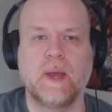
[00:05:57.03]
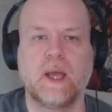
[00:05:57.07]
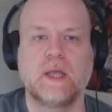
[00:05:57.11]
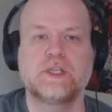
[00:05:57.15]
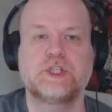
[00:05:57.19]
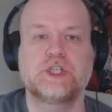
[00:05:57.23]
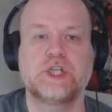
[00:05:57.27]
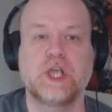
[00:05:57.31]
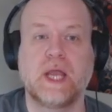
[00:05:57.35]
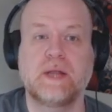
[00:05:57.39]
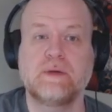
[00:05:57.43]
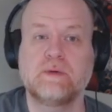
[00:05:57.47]

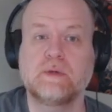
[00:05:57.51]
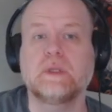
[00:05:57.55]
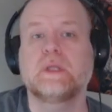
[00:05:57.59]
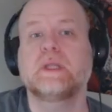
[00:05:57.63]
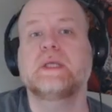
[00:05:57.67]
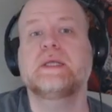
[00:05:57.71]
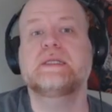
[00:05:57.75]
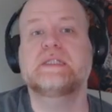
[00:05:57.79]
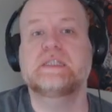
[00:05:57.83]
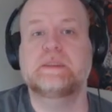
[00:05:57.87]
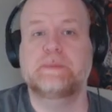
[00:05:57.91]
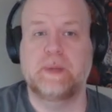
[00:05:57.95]

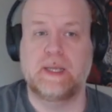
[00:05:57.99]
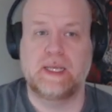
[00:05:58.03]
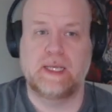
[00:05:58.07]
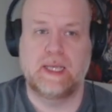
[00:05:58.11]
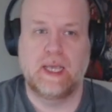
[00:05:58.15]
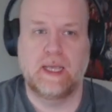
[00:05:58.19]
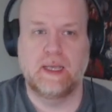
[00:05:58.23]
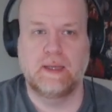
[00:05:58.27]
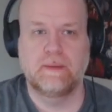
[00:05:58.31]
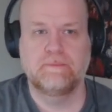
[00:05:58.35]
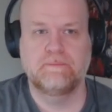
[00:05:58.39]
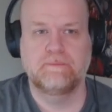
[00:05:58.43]
Generally
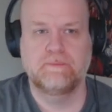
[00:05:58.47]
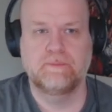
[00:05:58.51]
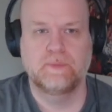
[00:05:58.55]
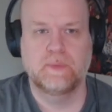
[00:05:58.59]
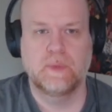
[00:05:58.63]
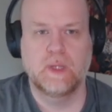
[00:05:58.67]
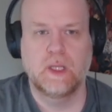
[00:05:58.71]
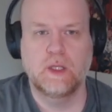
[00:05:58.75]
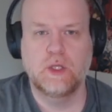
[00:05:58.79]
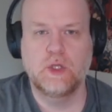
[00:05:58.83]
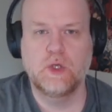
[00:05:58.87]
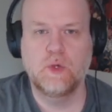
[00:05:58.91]
speaking,
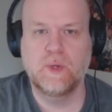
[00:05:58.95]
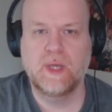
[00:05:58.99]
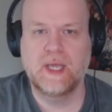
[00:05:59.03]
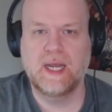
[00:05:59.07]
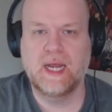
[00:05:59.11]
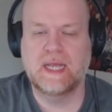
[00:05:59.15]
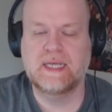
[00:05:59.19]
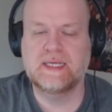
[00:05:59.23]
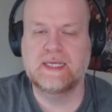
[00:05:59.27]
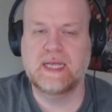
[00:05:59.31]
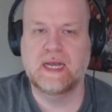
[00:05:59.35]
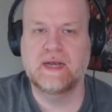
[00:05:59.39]
you can
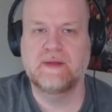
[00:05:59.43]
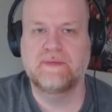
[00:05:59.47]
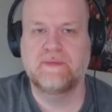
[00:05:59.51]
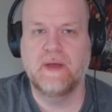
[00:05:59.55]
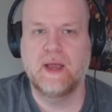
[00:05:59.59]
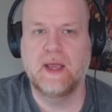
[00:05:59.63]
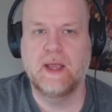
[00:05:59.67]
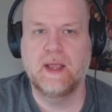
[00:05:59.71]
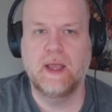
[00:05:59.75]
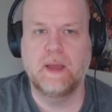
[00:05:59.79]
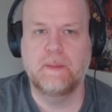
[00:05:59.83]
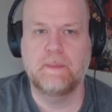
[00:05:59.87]

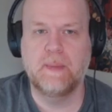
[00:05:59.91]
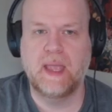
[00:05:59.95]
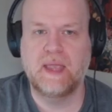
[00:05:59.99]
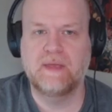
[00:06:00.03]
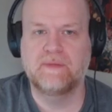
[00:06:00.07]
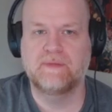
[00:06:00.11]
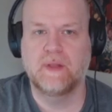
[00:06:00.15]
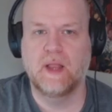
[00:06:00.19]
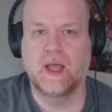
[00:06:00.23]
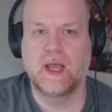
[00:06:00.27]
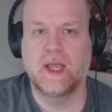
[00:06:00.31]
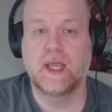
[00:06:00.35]
identify a
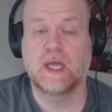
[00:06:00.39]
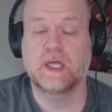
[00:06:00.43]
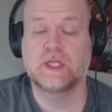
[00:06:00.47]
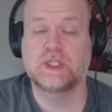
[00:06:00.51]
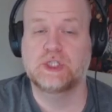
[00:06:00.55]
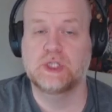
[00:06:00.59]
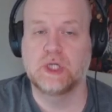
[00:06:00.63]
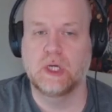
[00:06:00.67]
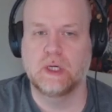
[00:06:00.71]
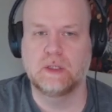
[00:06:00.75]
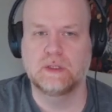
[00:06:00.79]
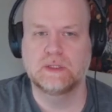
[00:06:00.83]
mayfly
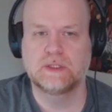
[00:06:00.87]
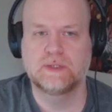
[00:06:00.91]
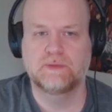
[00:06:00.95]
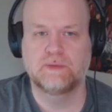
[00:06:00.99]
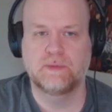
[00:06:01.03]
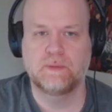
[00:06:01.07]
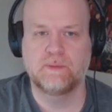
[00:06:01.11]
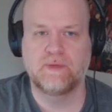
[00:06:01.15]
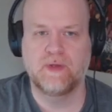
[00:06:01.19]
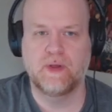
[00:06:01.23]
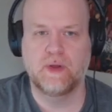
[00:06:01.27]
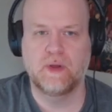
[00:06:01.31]
adult
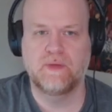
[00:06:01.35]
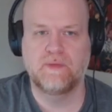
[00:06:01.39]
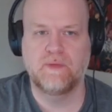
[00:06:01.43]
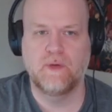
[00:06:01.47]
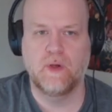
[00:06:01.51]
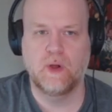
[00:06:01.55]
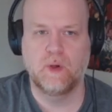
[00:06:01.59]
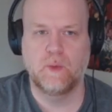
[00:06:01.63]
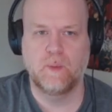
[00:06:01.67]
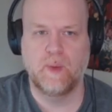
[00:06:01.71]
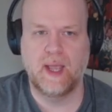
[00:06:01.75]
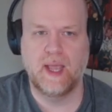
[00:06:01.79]
from very
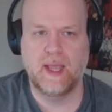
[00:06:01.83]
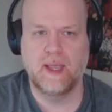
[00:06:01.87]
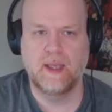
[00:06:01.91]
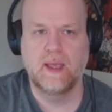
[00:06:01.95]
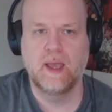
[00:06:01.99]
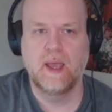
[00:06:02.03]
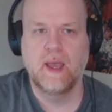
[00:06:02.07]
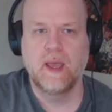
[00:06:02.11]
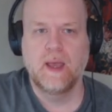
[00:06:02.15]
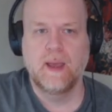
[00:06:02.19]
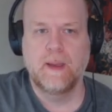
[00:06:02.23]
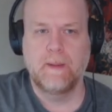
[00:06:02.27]
far away
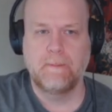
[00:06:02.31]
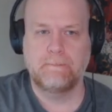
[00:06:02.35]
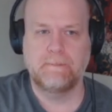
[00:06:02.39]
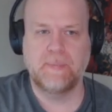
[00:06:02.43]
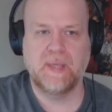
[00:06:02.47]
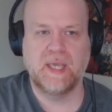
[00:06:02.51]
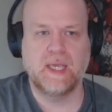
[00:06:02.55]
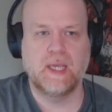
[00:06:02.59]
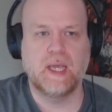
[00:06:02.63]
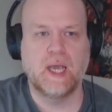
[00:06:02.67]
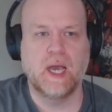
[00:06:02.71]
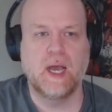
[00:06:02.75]

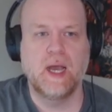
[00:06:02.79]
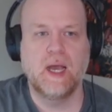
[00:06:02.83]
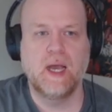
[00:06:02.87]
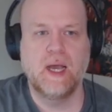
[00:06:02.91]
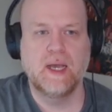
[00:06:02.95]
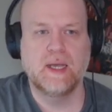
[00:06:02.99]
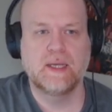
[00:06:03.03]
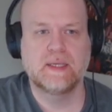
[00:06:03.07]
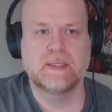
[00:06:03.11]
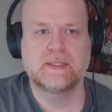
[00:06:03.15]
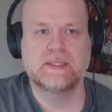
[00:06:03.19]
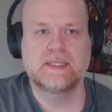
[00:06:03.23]

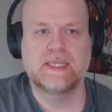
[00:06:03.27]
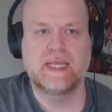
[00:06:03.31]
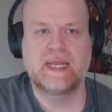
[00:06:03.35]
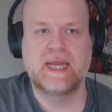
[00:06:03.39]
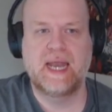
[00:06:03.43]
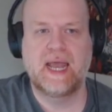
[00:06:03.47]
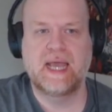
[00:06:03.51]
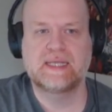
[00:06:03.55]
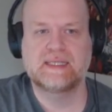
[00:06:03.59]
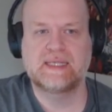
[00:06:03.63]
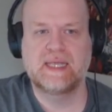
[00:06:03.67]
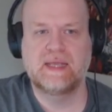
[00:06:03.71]
because it
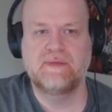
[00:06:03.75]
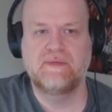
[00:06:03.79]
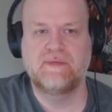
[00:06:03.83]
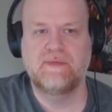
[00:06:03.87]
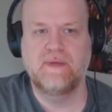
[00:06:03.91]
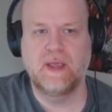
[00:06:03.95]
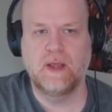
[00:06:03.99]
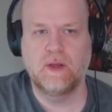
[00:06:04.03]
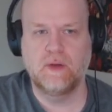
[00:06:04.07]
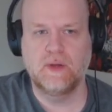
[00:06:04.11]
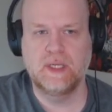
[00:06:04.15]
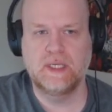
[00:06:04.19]
has a
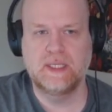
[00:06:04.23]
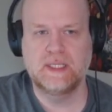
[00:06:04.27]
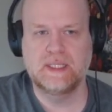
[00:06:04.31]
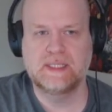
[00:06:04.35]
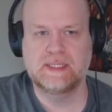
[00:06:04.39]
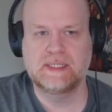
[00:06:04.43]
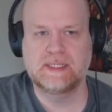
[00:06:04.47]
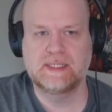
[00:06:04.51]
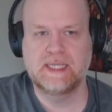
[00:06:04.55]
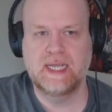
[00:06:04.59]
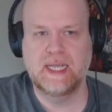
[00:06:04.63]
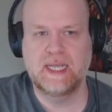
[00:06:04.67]
very
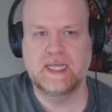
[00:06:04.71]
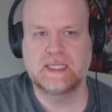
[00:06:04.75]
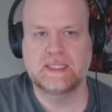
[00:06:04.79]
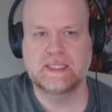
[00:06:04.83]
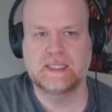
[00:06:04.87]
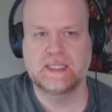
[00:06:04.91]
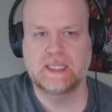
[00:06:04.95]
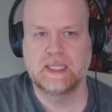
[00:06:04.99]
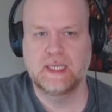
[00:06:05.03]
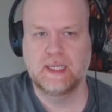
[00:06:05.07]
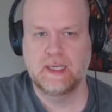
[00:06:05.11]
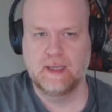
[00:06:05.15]

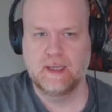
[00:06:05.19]
distinct